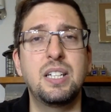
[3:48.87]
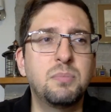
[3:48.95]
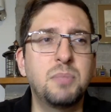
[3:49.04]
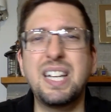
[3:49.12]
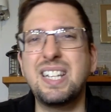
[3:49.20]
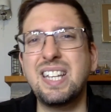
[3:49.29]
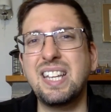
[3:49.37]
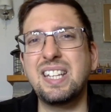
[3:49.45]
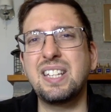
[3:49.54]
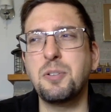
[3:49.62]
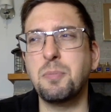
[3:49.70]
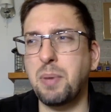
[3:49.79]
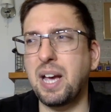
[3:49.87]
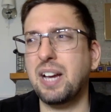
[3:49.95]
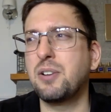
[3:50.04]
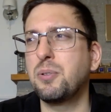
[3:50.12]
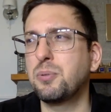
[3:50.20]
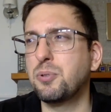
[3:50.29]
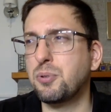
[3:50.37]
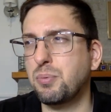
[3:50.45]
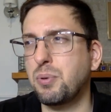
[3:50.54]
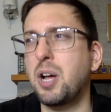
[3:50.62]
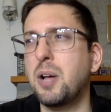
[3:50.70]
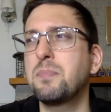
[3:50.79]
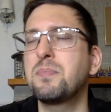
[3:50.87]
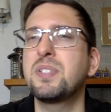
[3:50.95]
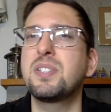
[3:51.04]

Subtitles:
But I think tobacco trumps